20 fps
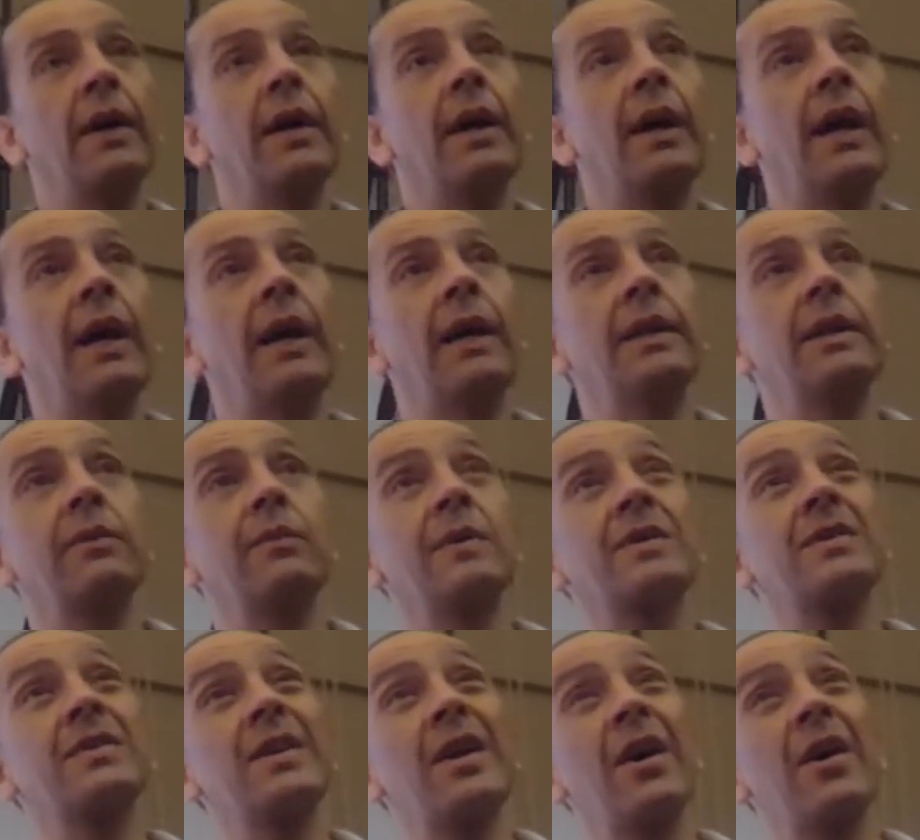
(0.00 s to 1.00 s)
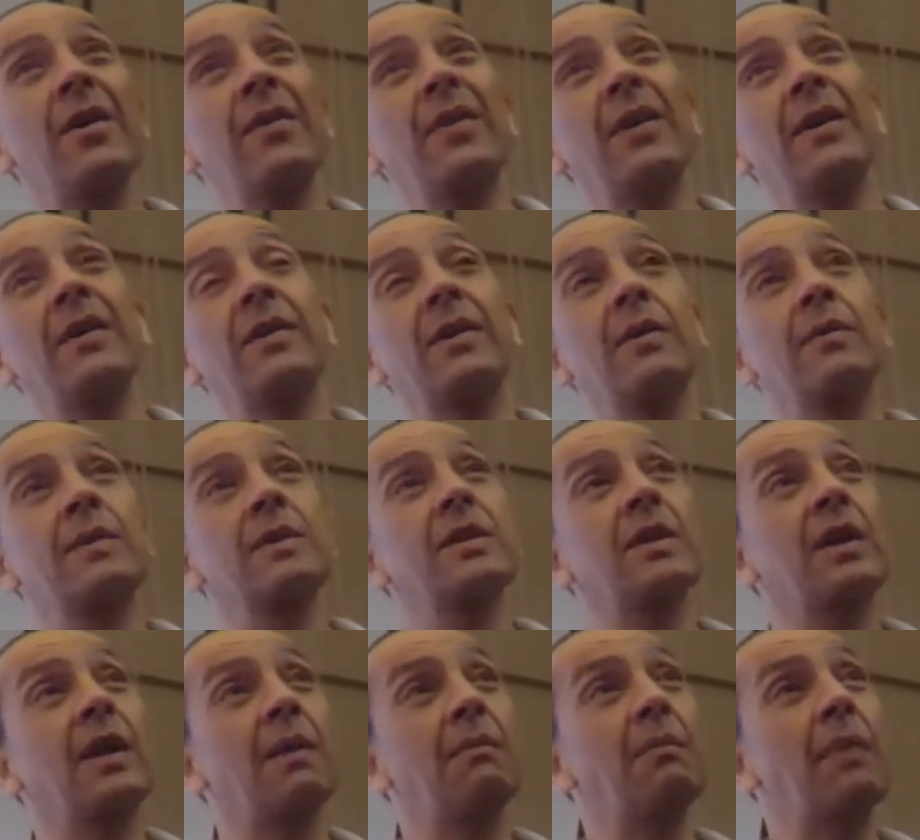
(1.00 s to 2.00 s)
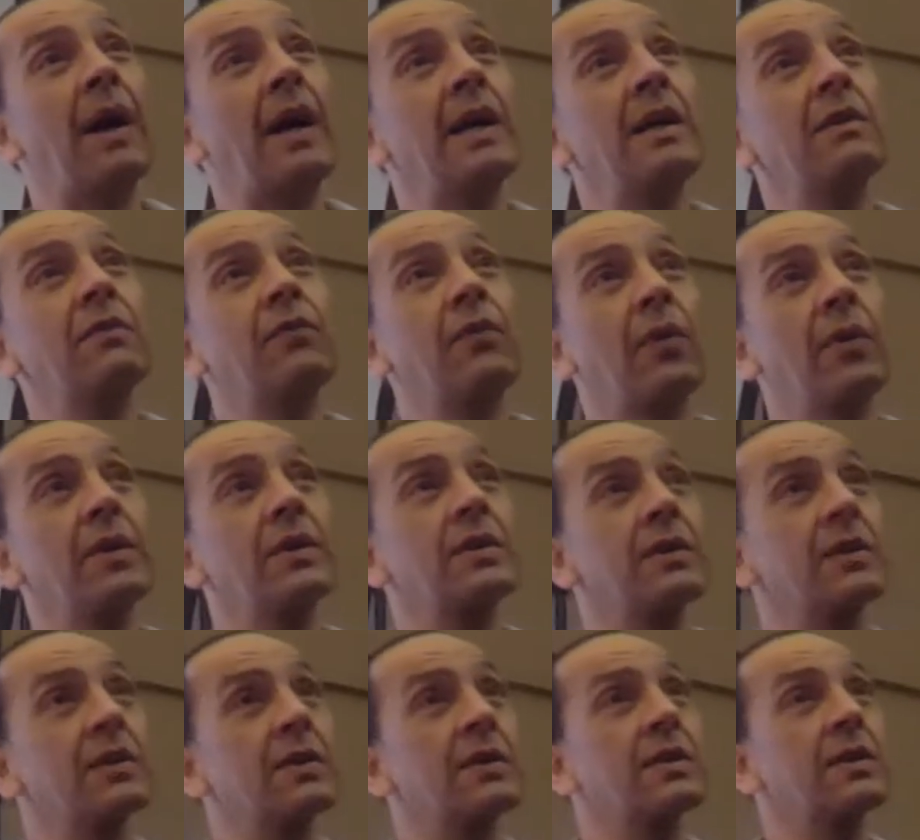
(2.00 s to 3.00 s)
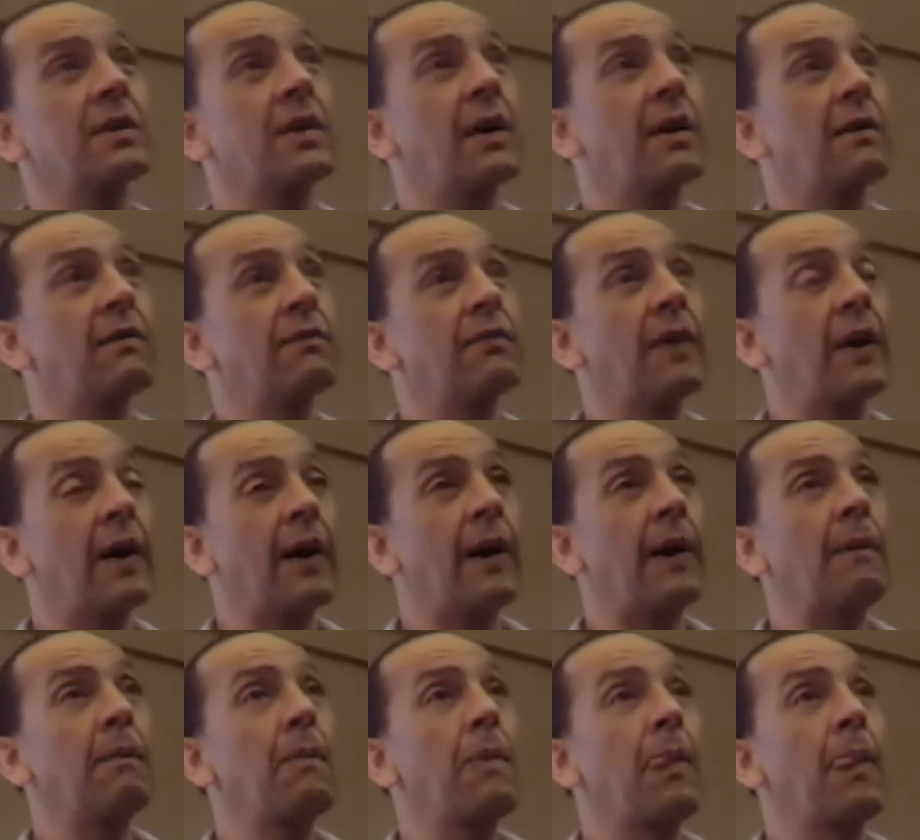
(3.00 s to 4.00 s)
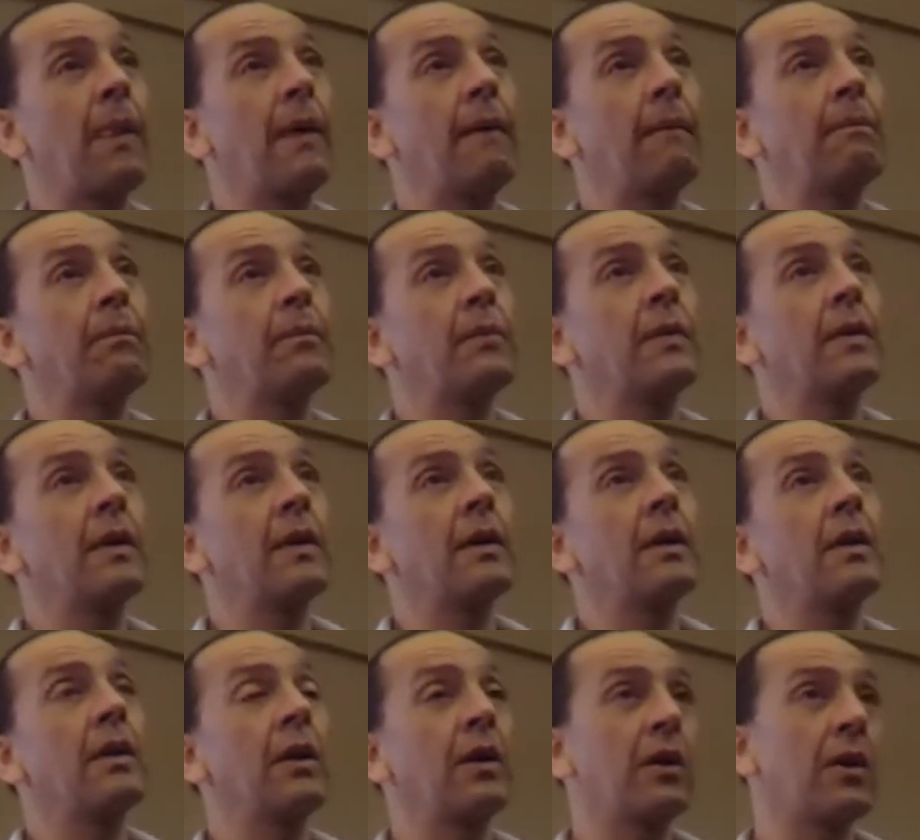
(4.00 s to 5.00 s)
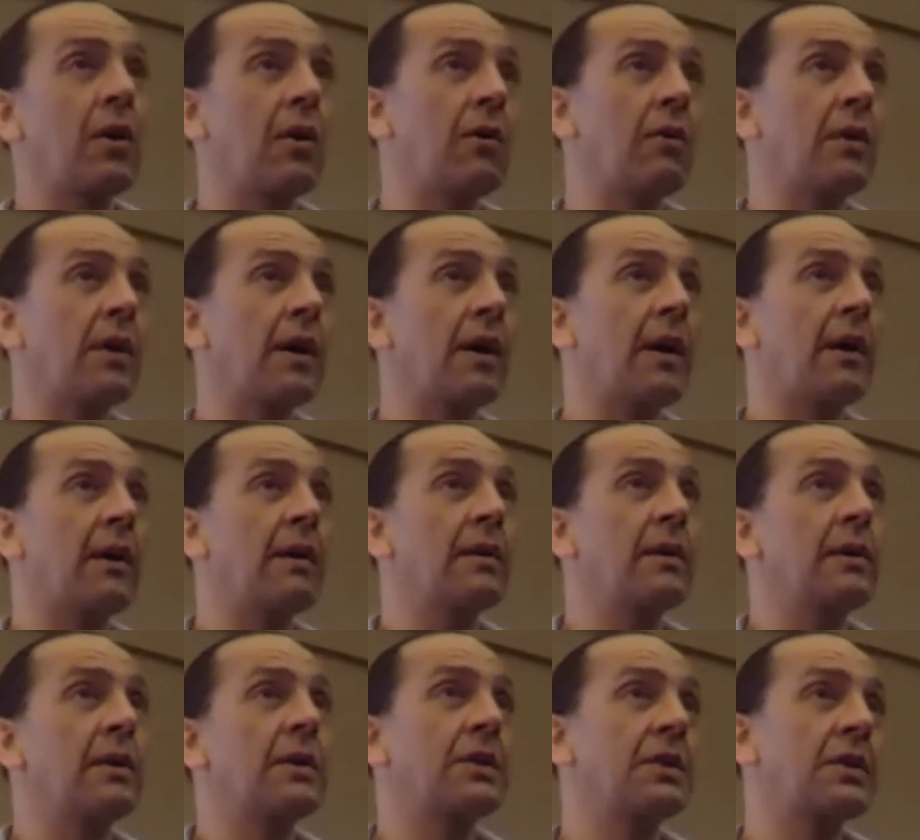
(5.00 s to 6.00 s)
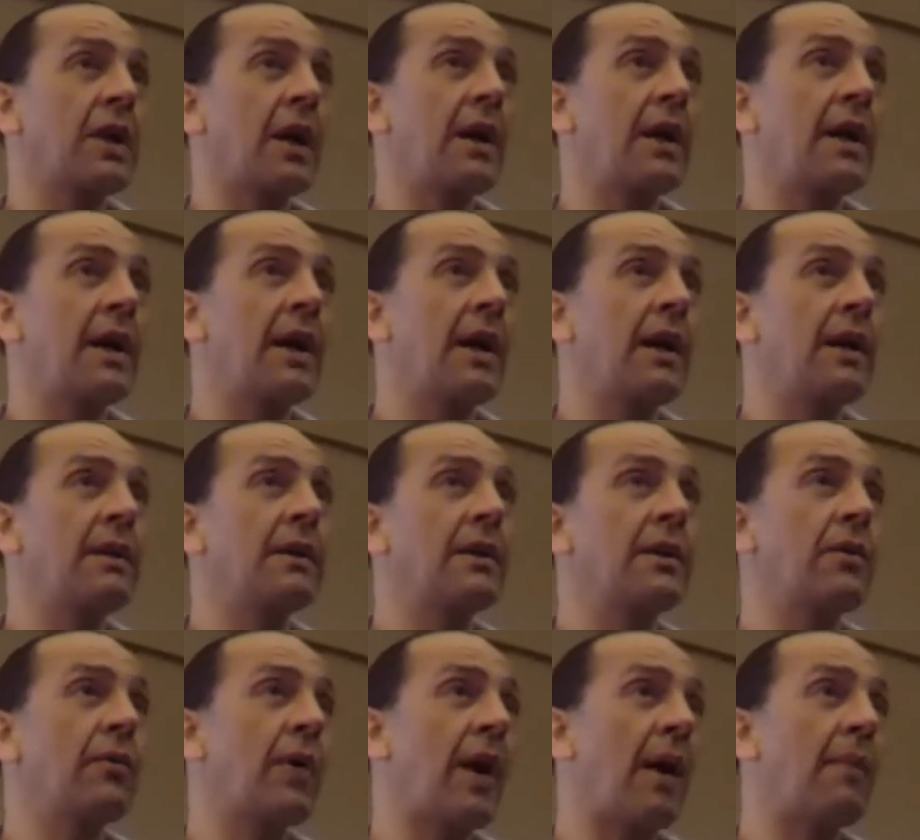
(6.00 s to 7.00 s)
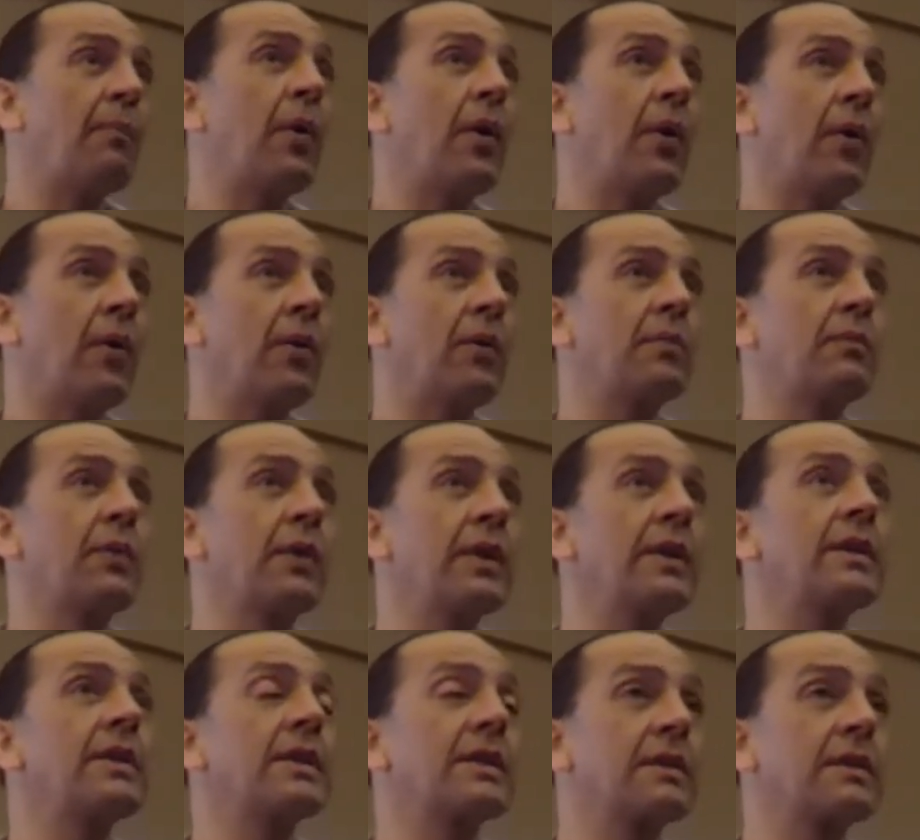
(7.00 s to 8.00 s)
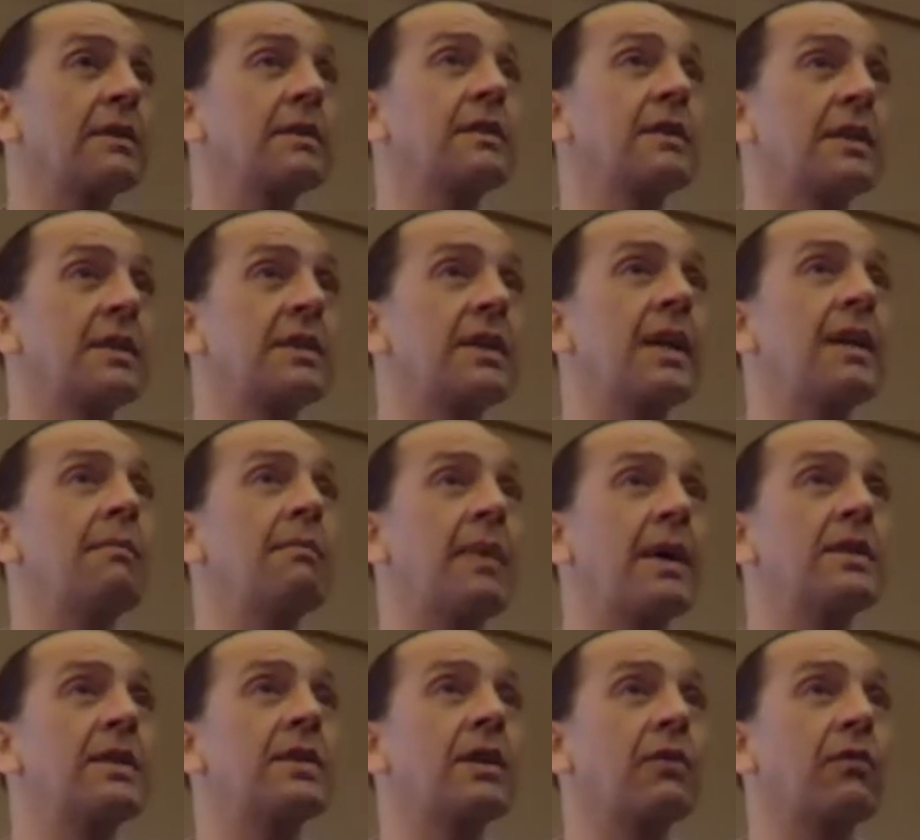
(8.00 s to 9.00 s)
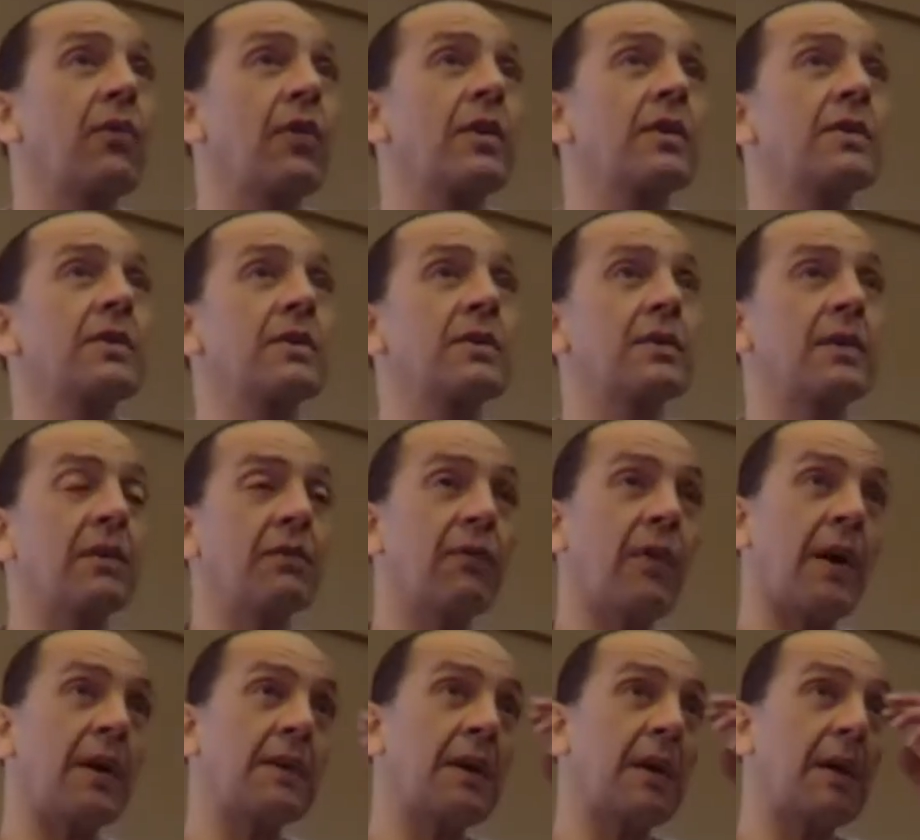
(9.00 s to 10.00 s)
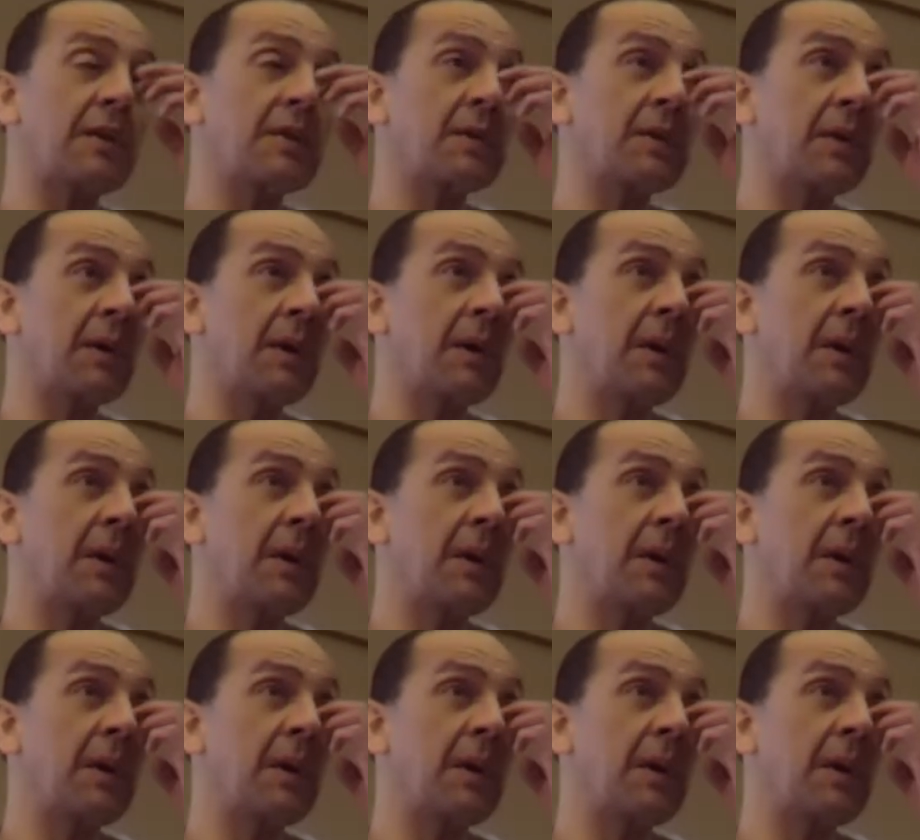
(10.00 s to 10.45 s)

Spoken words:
And it was there that there was a combined forces of Lakota, Cheyenne, and Arapaho, really the same basic forces that fought Custer,